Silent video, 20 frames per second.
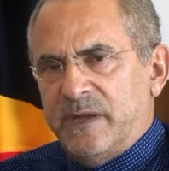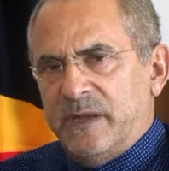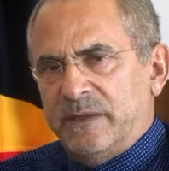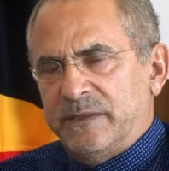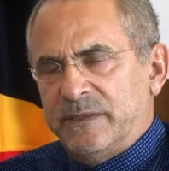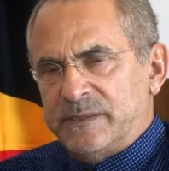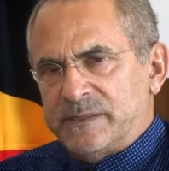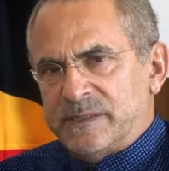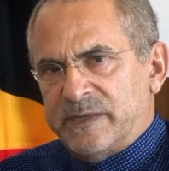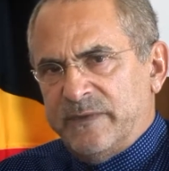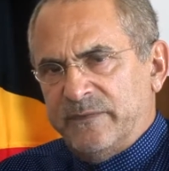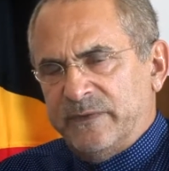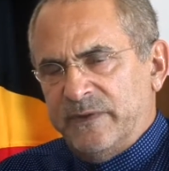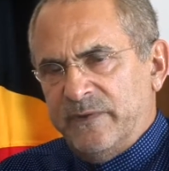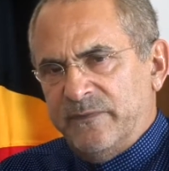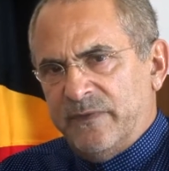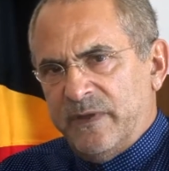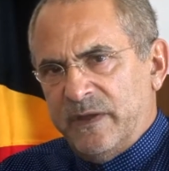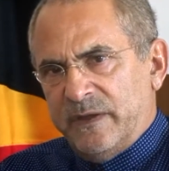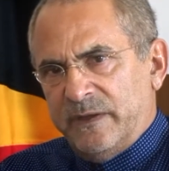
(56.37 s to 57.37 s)

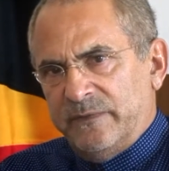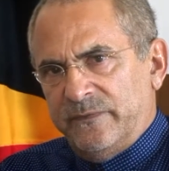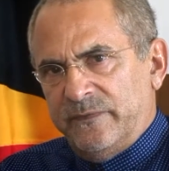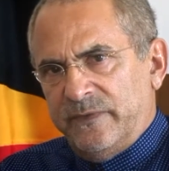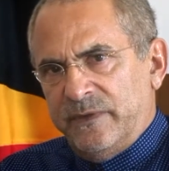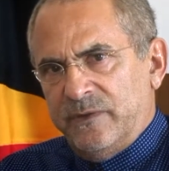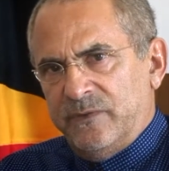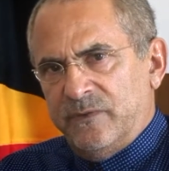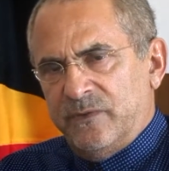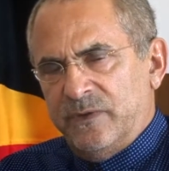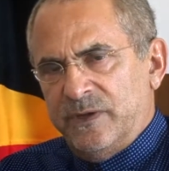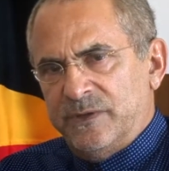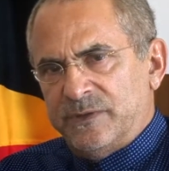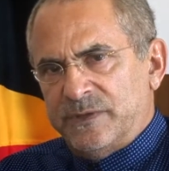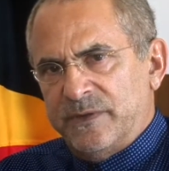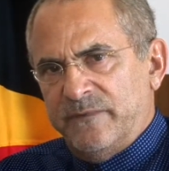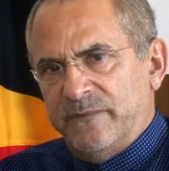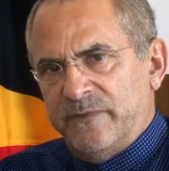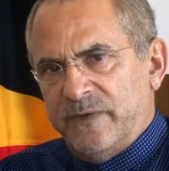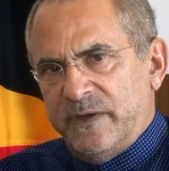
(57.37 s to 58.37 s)
1975,
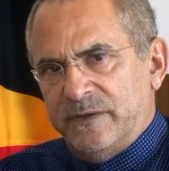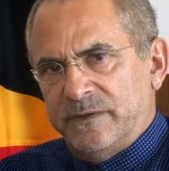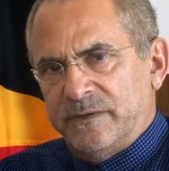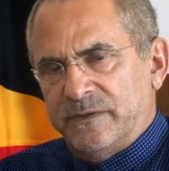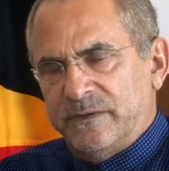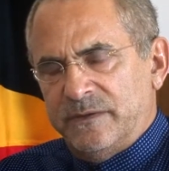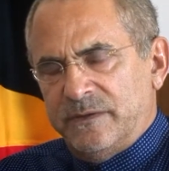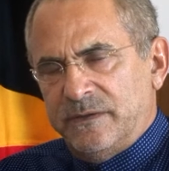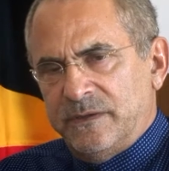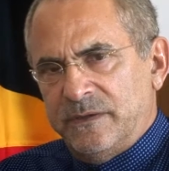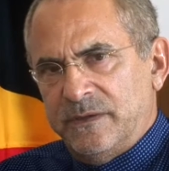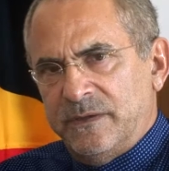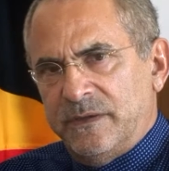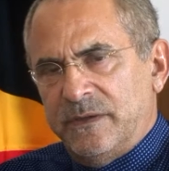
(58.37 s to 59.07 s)
Indonesia invaded.